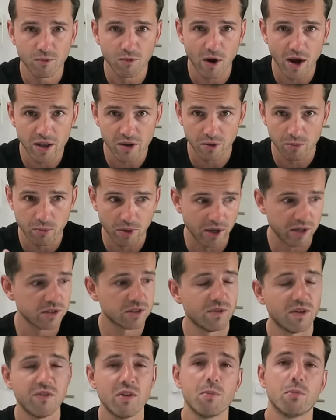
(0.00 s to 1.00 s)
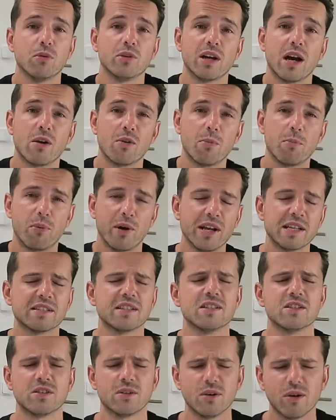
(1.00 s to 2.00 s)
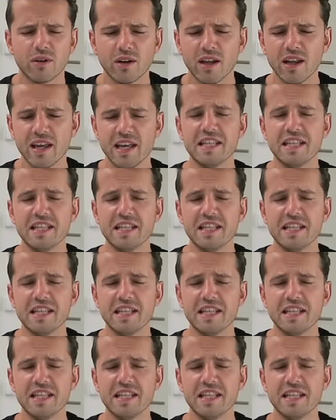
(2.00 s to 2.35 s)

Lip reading: ViralBrothers, where we put our prints and so on,